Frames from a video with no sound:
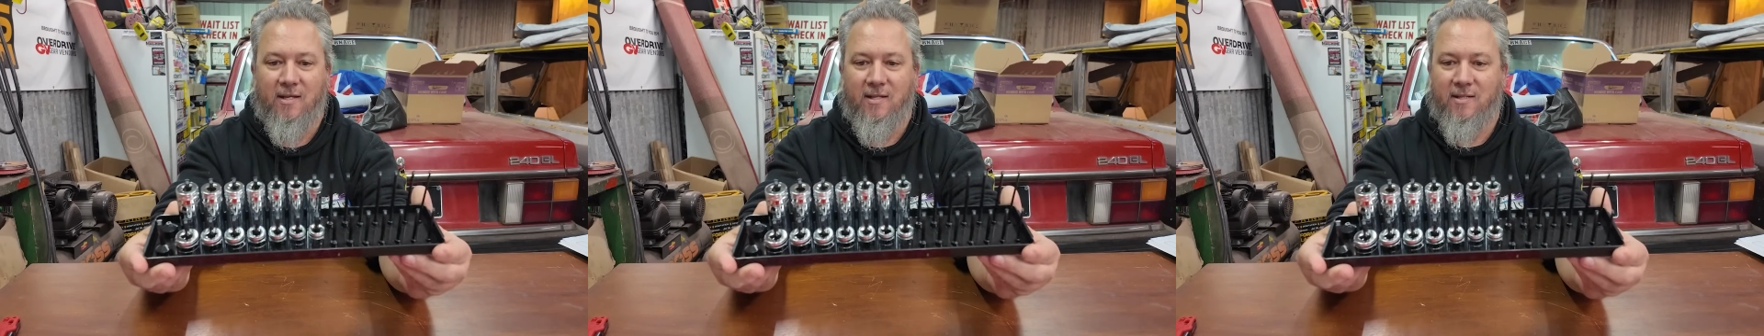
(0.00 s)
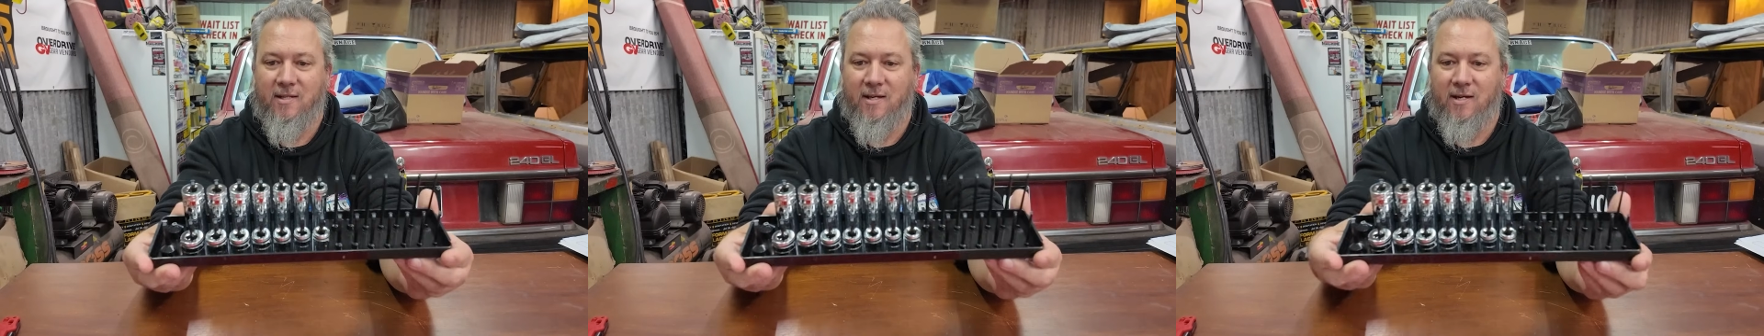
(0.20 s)

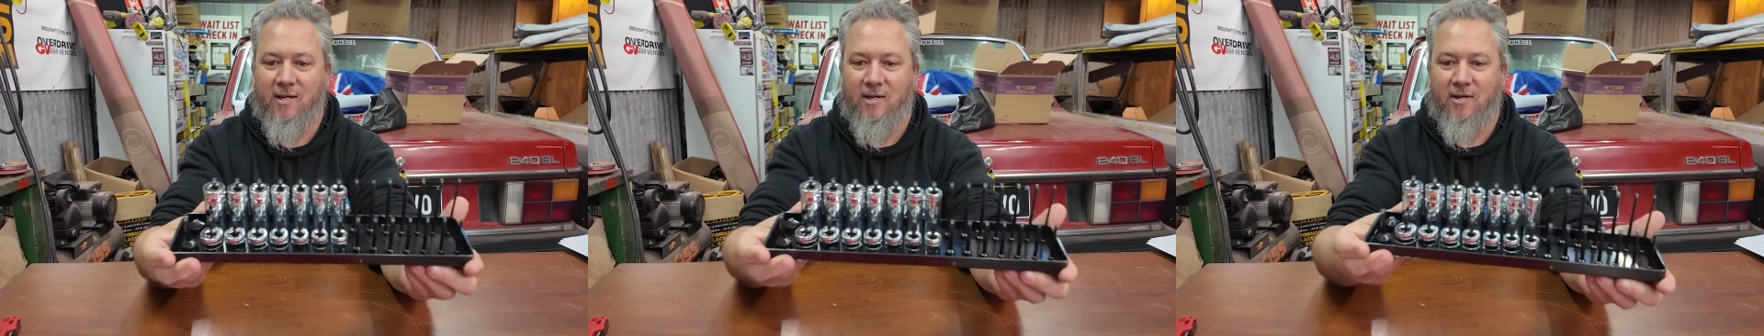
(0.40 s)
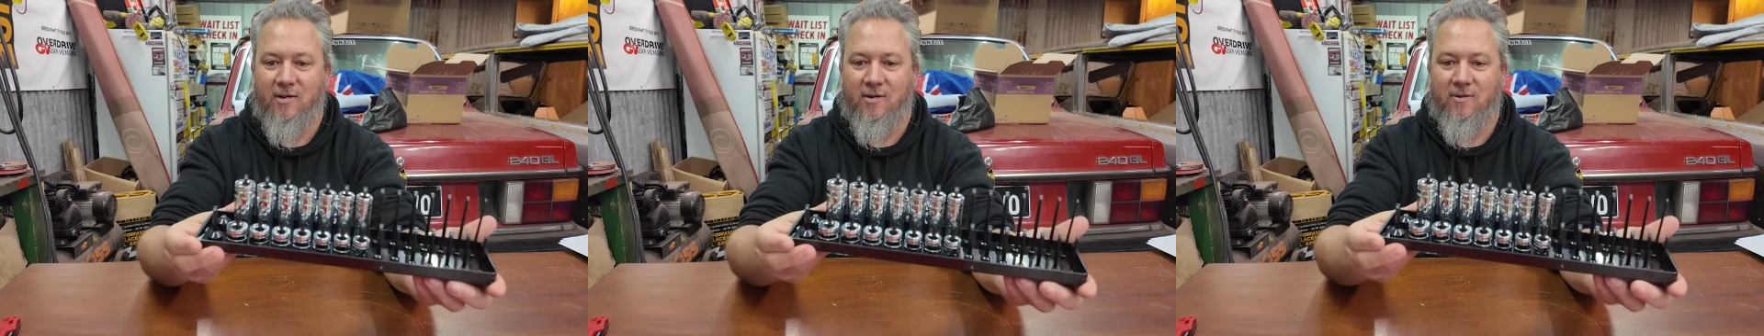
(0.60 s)

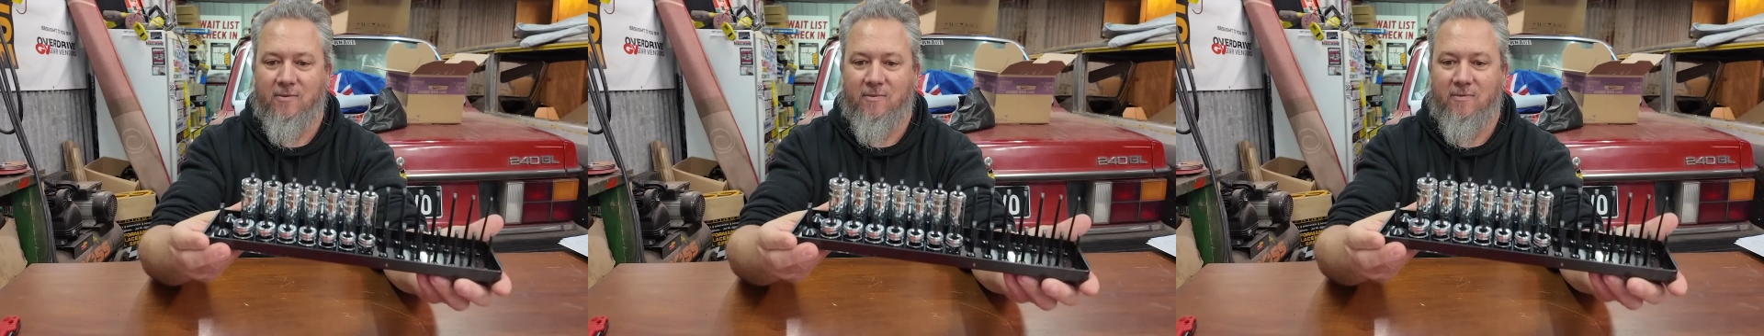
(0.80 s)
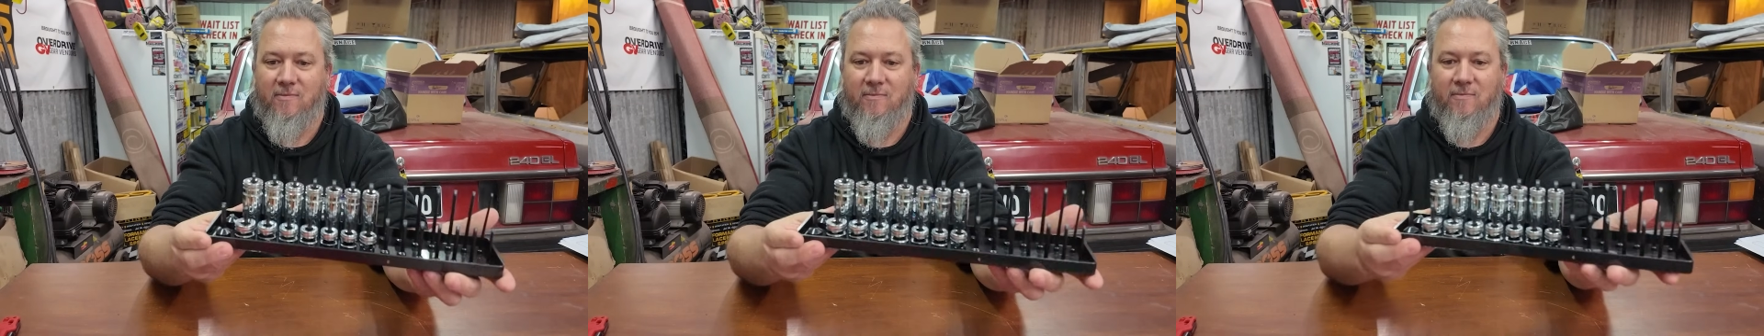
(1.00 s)
So,
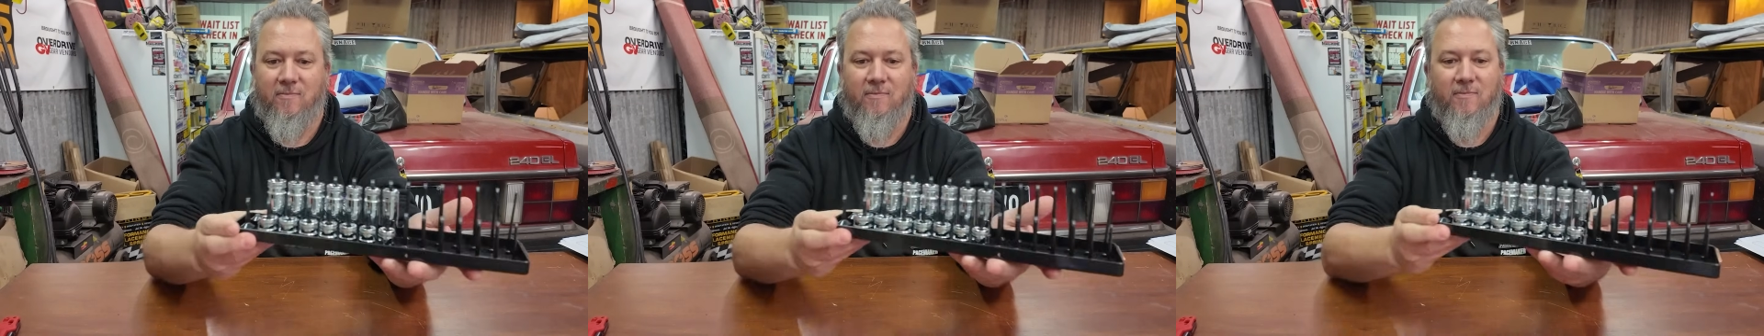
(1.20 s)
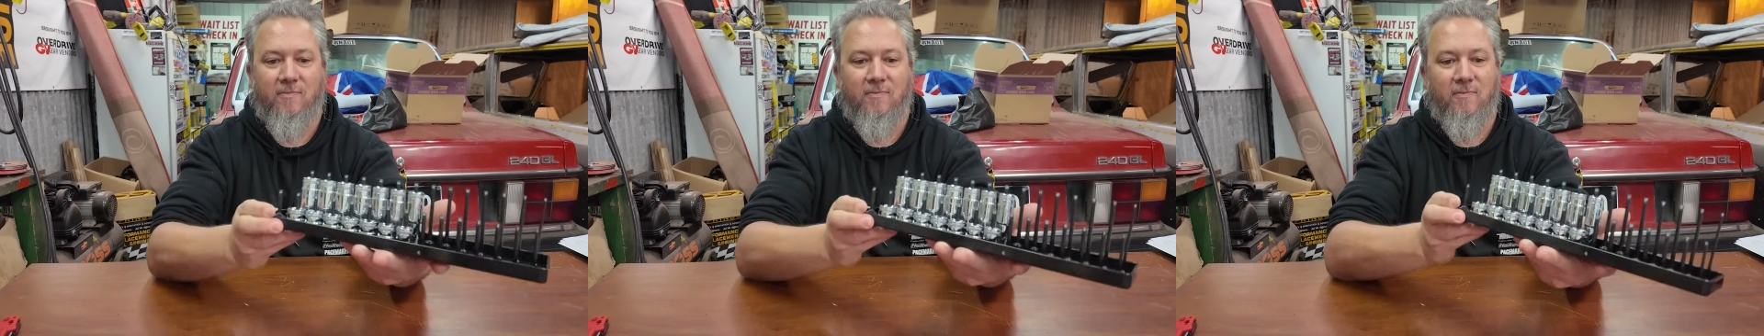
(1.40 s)

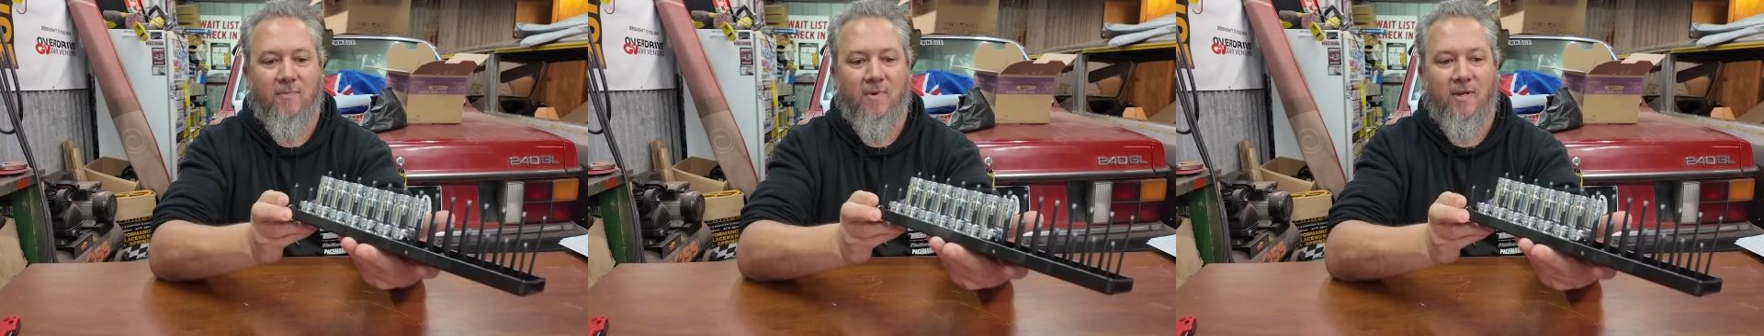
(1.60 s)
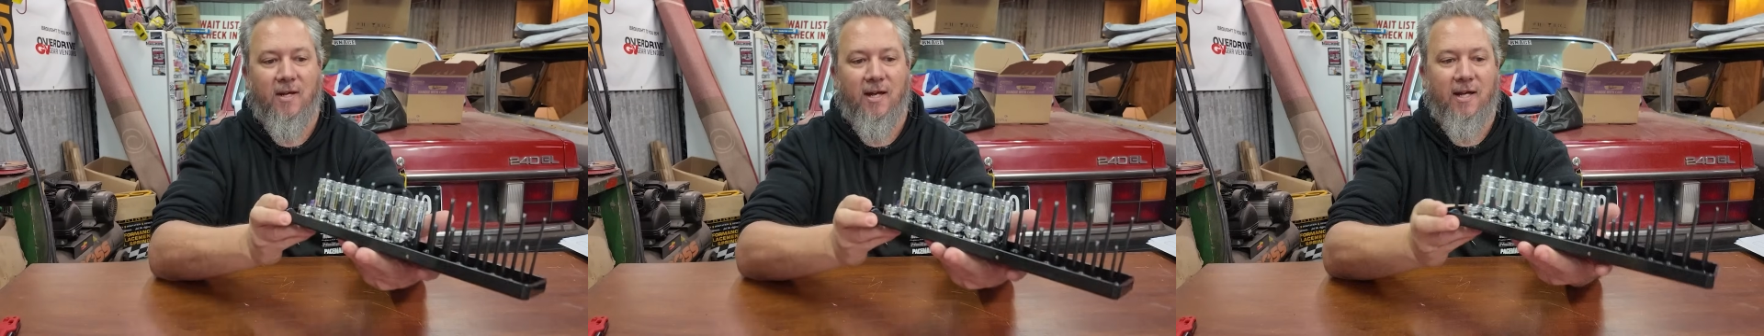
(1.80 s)

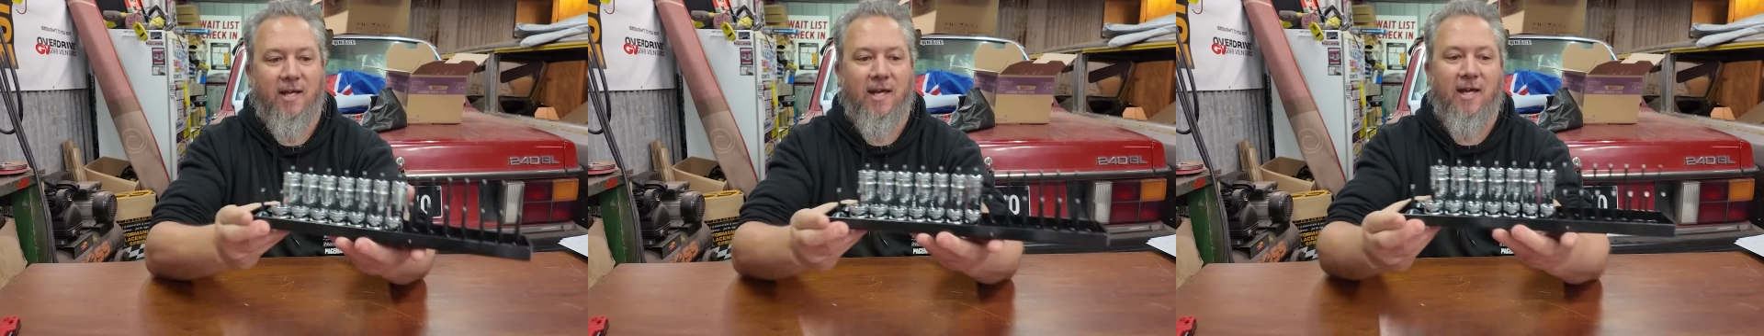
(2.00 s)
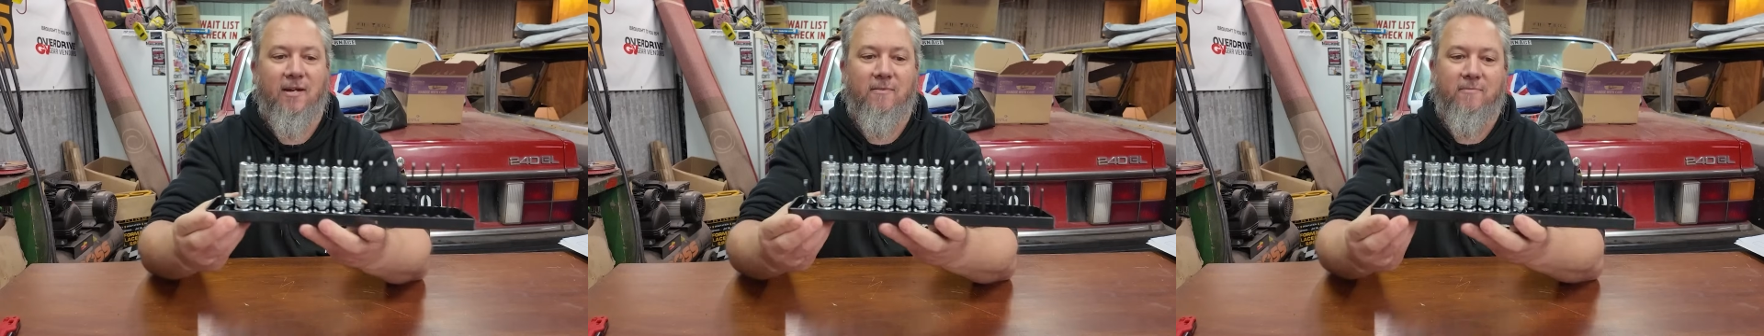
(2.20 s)

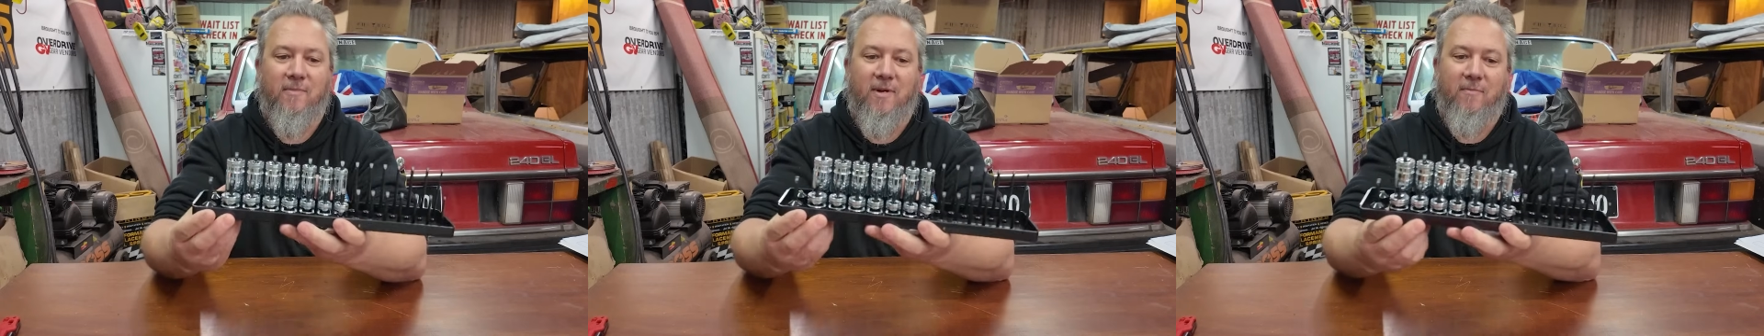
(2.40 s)
again,